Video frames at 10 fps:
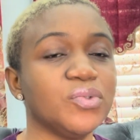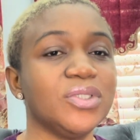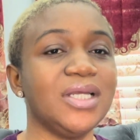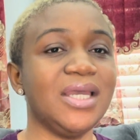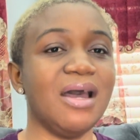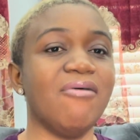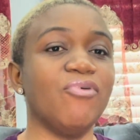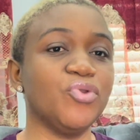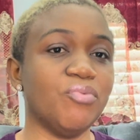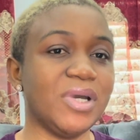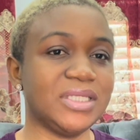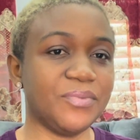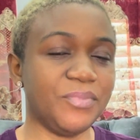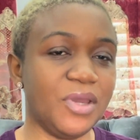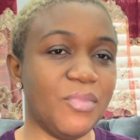so that they have
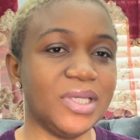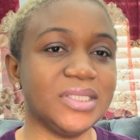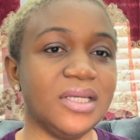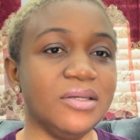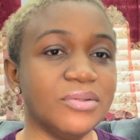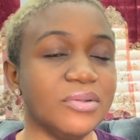automatic payments, and